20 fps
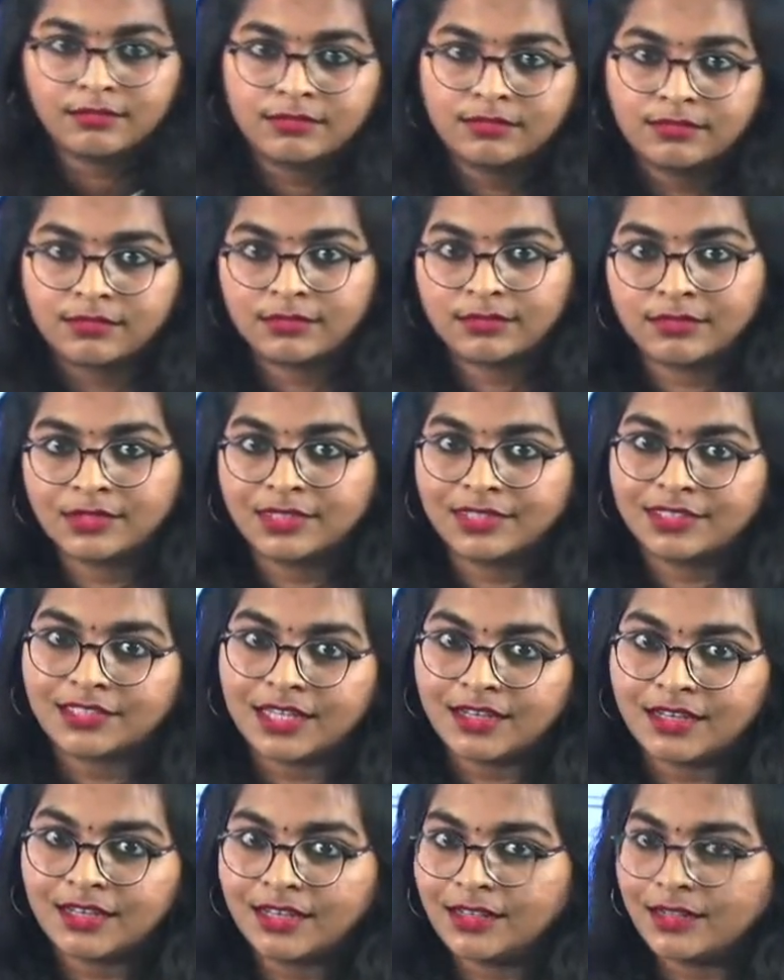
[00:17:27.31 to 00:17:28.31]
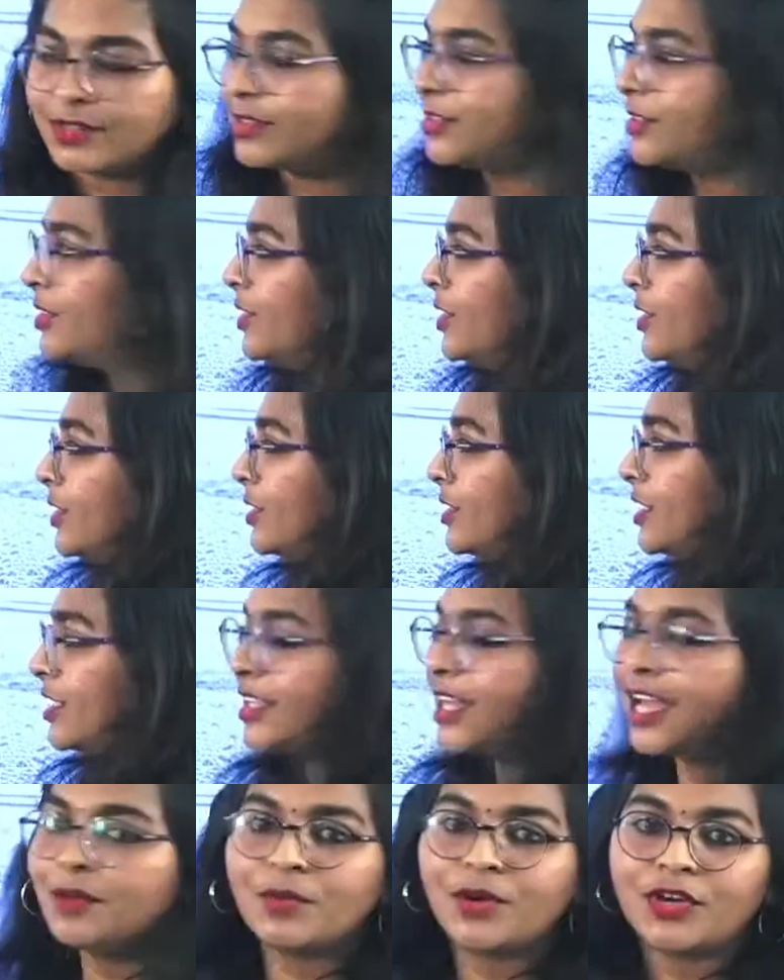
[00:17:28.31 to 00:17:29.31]
Is that clear? So that
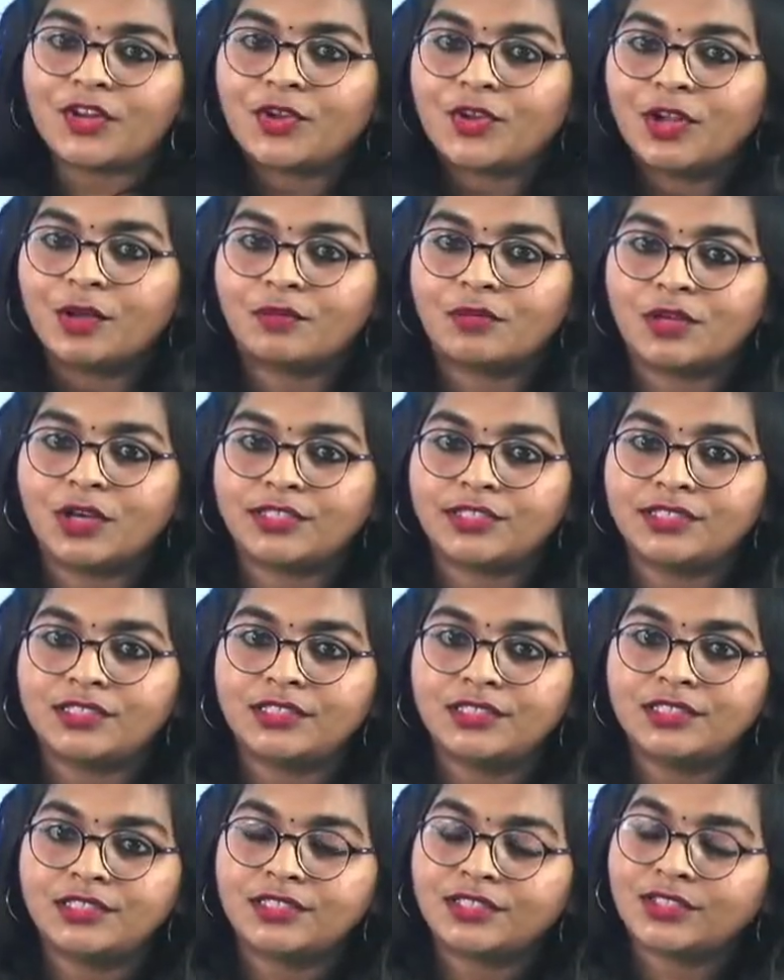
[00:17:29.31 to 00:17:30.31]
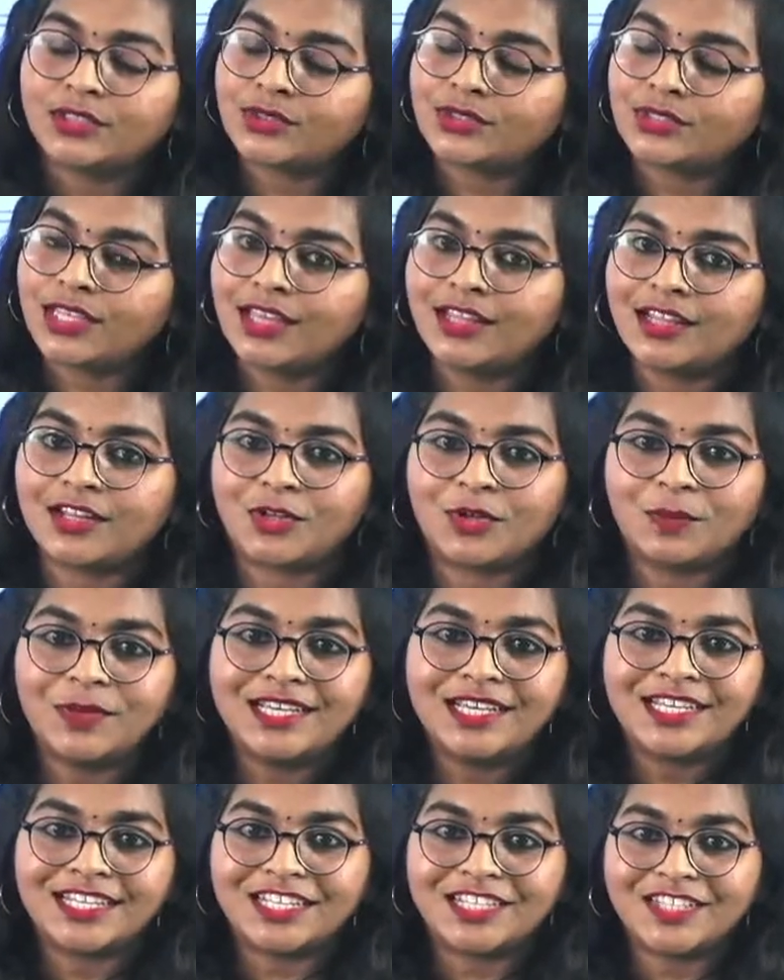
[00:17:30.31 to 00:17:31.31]
particular process, you say that to be
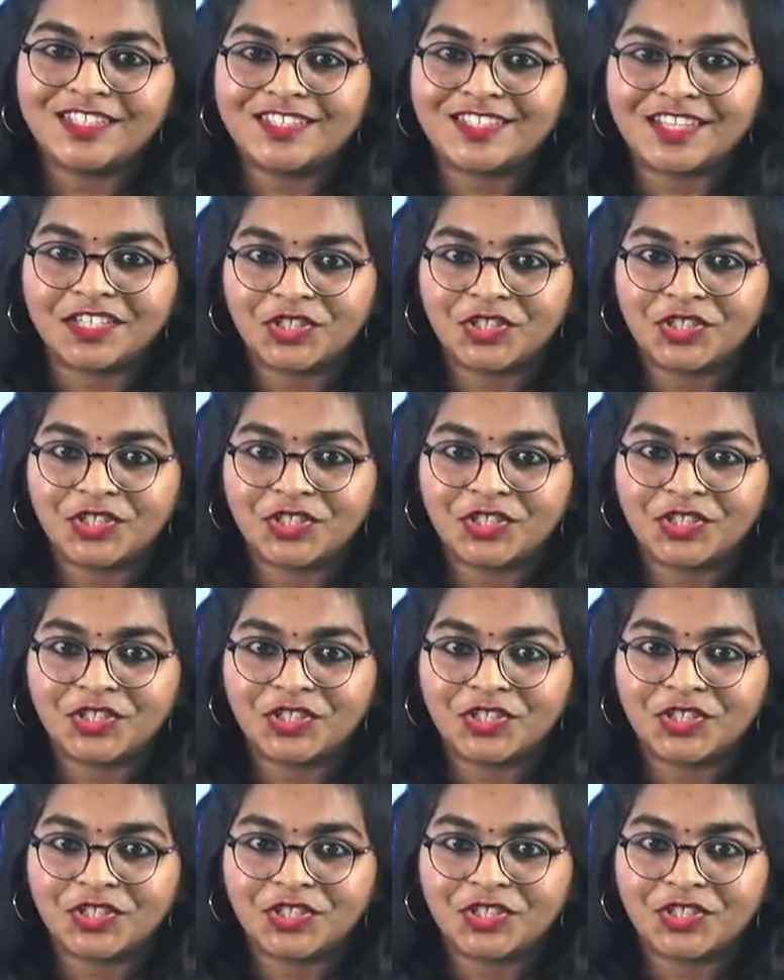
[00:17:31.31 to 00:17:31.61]
condensation.